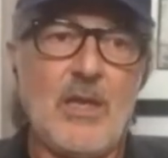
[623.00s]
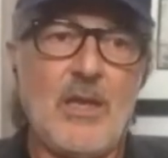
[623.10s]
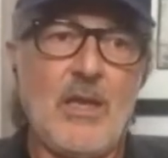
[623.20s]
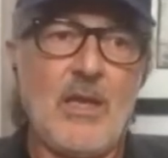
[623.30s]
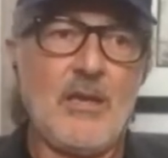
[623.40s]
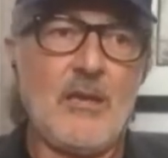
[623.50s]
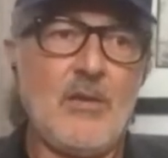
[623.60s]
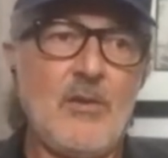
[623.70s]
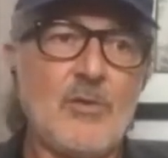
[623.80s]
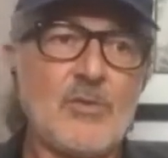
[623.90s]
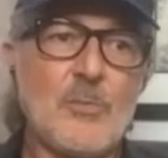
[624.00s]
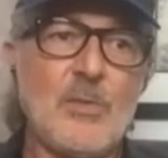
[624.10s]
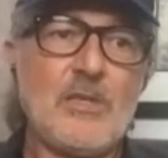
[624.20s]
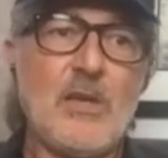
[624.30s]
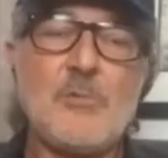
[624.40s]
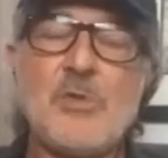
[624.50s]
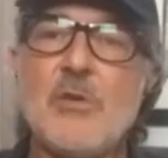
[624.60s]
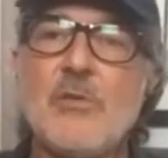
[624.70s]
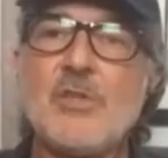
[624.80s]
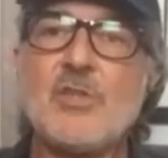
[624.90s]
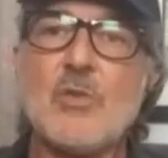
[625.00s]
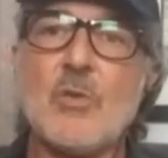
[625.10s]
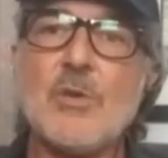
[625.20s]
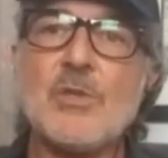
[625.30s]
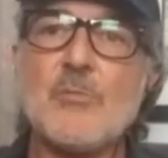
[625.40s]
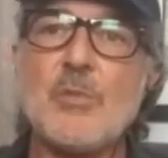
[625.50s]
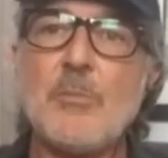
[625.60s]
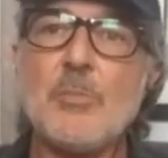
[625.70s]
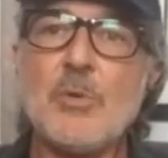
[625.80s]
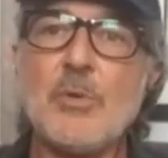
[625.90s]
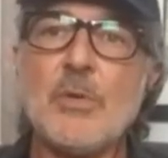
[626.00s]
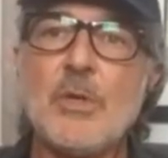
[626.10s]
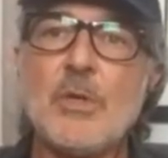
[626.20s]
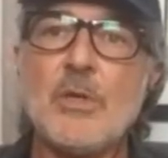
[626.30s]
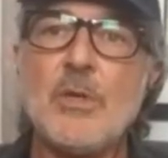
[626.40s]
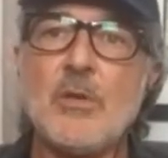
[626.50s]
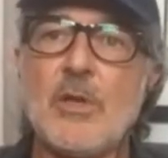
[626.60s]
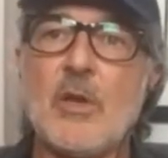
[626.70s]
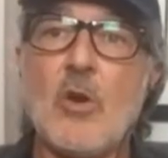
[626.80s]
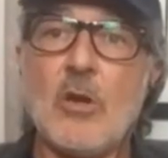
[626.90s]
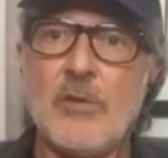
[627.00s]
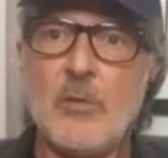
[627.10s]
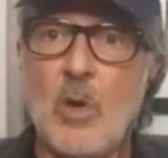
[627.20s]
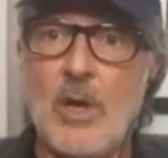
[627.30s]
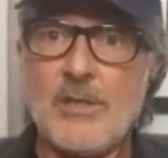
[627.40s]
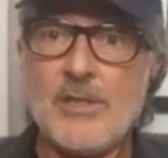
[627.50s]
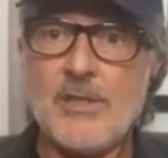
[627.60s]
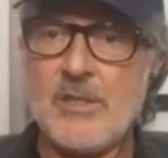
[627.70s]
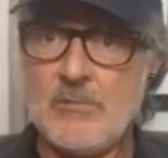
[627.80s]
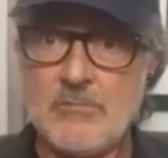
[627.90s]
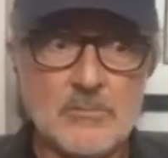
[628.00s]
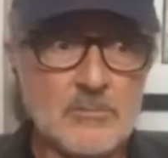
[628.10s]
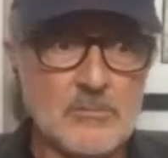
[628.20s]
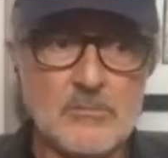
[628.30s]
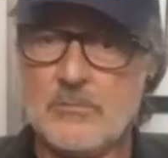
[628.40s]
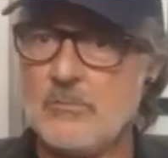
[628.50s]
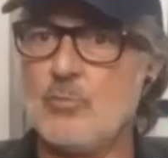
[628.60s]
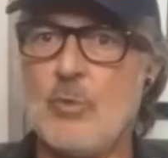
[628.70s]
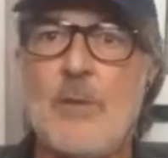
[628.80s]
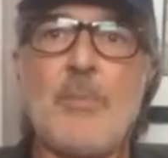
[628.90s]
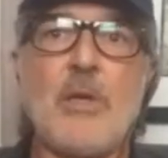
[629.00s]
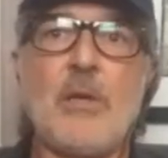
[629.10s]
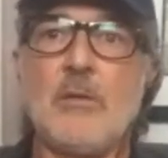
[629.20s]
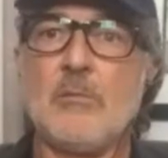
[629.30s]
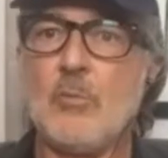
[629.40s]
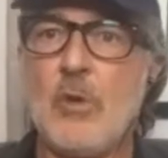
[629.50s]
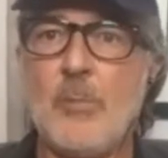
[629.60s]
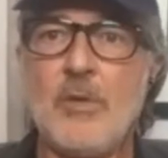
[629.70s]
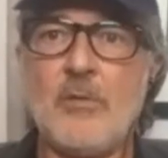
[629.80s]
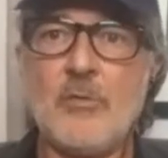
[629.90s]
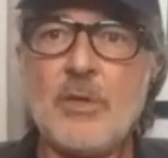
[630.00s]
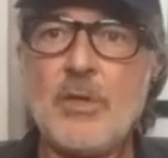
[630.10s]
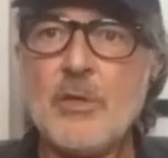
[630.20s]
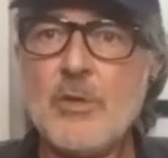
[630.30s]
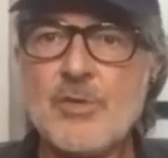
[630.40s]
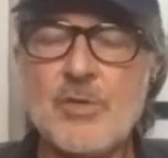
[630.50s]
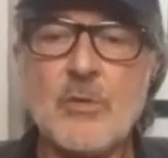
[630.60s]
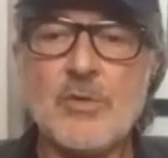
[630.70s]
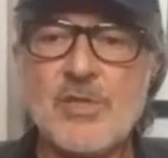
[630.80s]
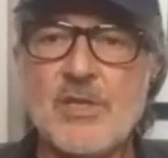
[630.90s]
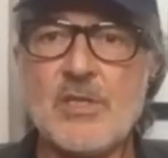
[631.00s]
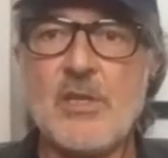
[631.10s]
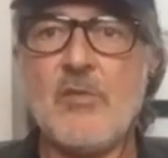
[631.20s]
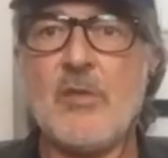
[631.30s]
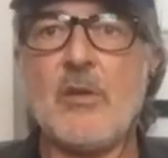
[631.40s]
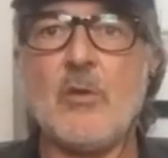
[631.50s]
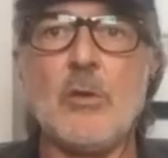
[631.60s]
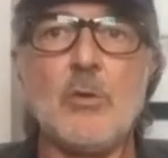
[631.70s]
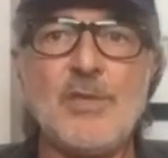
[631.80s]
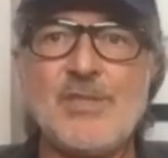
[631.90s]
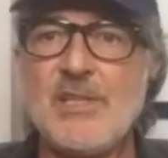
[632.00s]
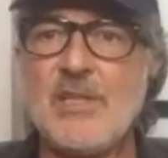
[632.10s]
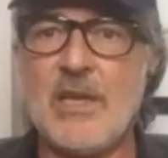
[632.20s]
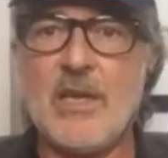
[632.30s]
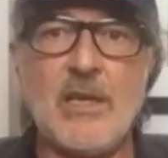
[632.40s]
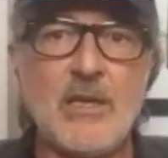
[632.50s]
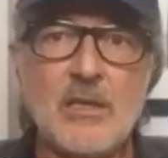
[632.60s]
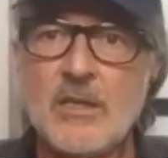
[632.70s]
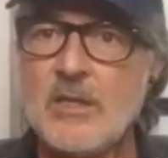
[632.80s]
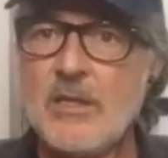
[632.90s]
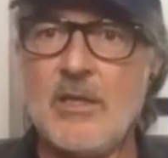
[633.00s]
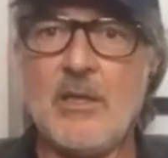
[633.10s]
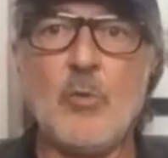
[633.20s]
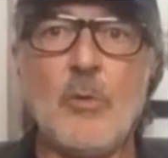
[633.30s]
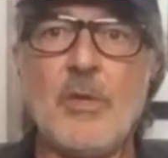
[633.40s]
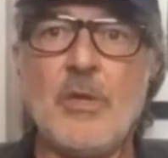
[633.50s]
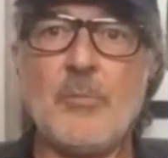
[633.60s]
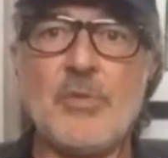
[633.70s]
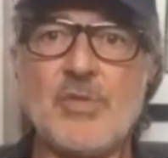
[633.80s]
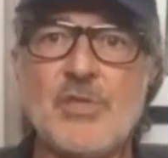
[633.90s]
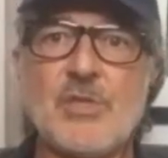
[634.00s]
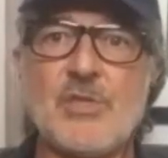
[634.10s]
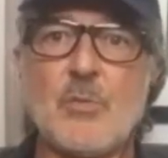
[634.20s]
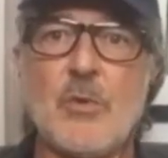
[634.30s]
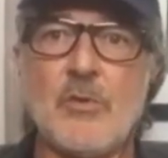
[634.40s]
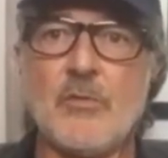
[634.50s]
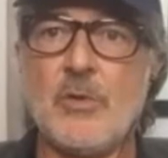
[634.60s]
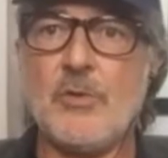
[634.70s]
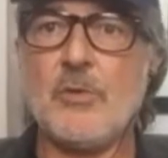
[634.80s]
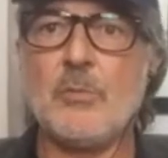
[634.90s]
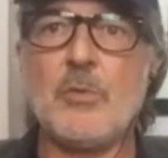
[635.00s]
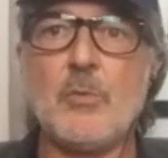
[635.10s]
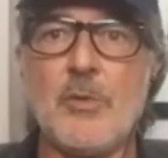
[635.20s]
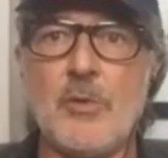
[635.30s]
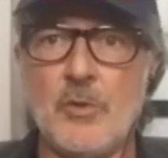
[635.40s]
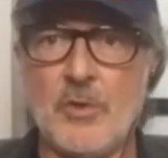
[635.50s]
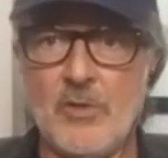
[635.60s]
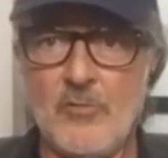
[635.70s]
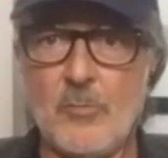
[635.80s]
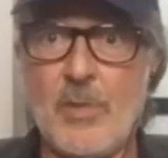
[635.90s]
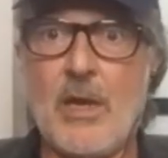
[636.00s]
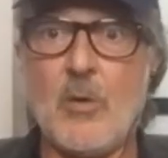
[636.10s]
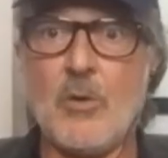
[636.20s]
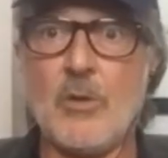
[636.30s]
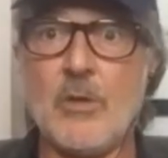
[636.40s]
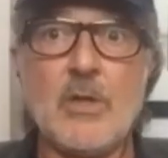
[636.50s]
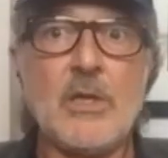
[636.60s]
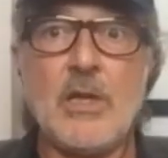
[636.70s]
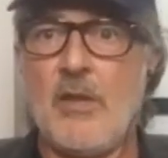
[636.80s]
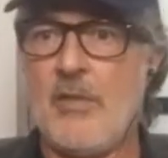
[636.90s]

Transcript: And, you know, so many times you hear these stories of people, you know, like Harvey Weinstein raping women for years and no one says anything, or Louis C.K., getting women in positions where they're vulnerable when they're looking yeah. for power yeah.